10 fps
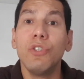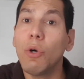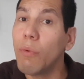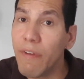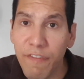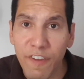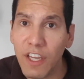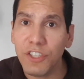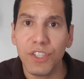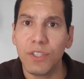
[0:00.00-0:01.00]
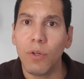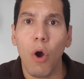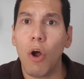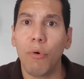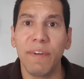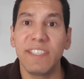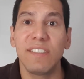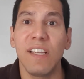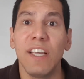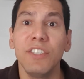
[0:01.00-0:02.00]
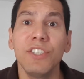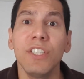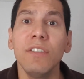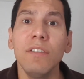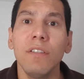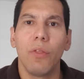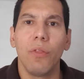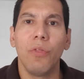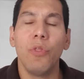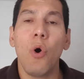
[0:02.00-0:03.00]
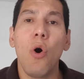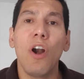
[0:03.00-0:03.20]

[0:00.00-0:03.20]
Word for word: no revision or recension, nor